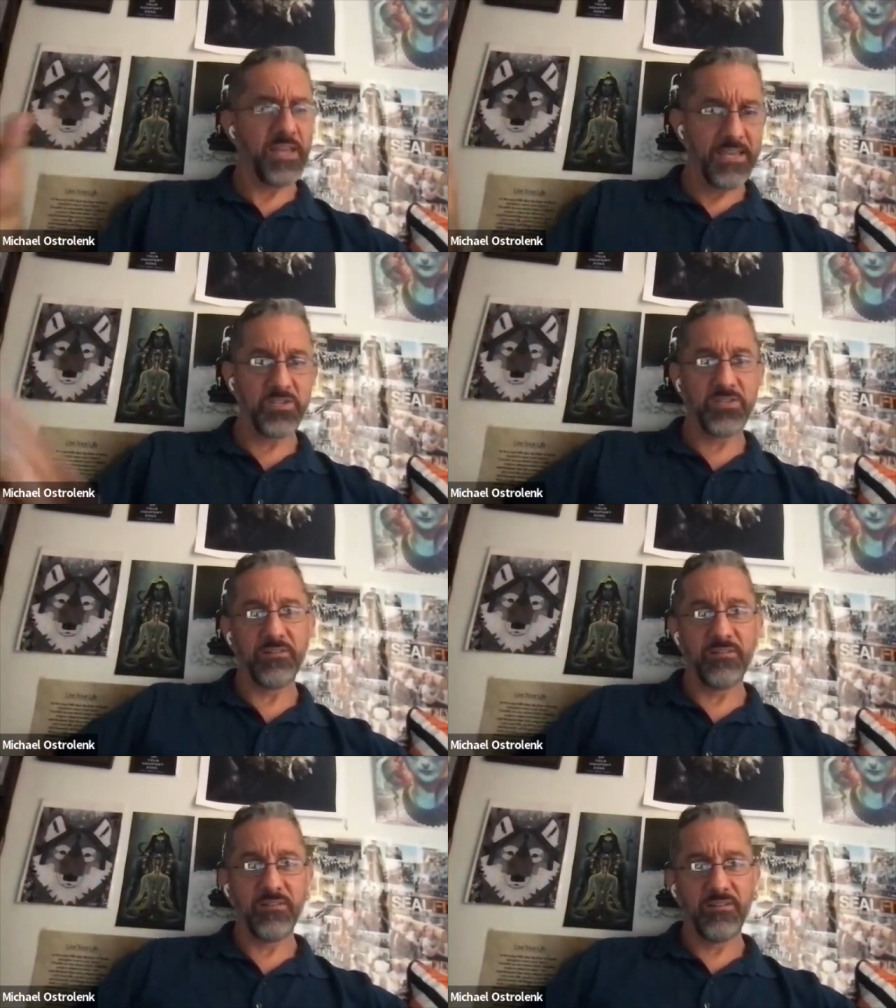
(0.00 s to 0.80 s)
age
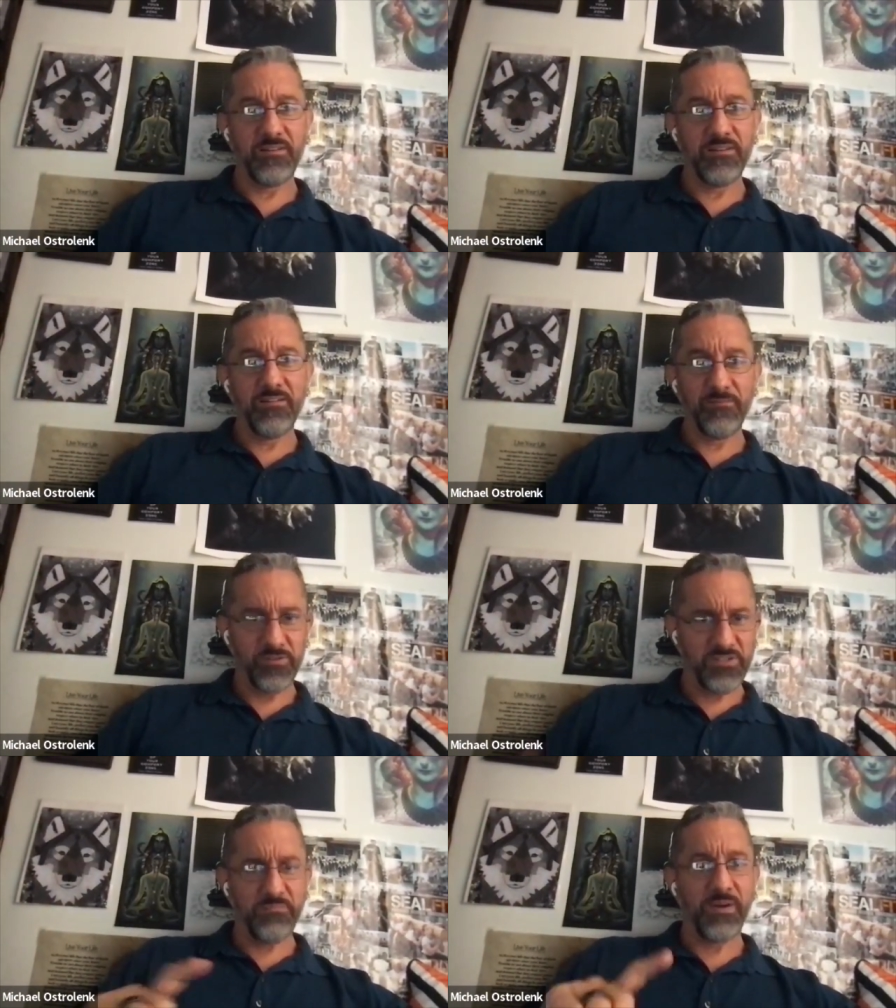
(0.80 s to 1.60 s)

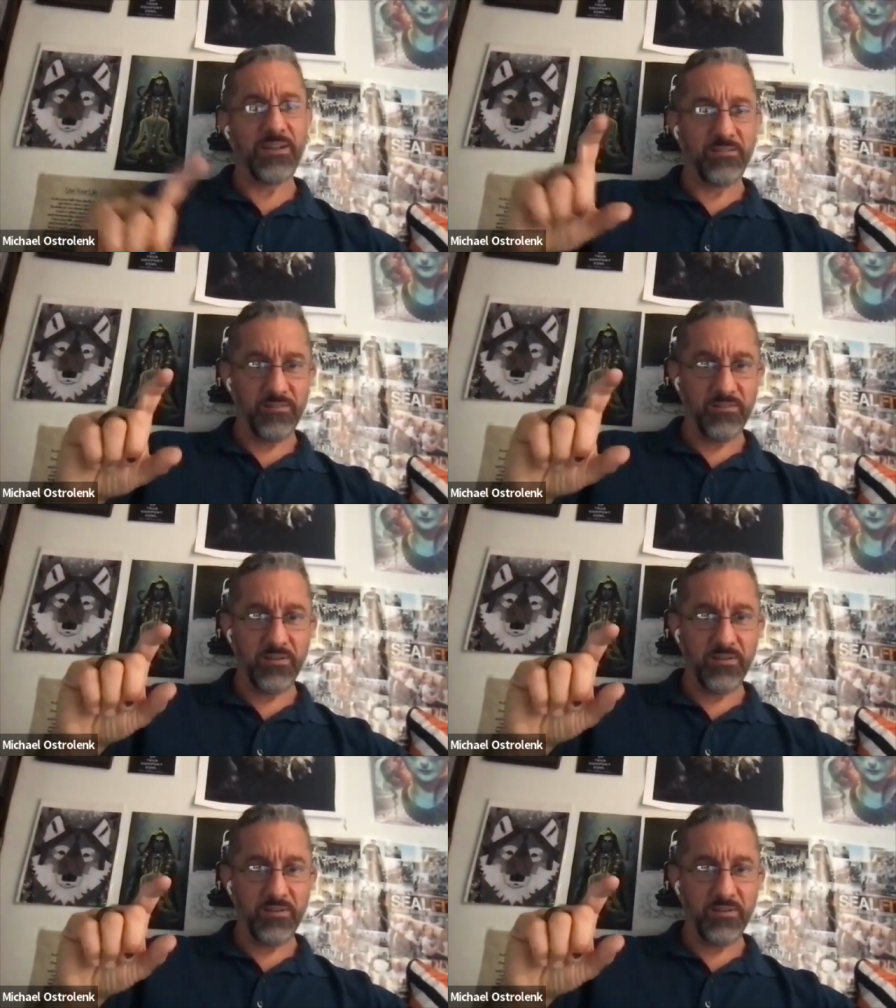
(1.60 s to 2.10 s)
versus my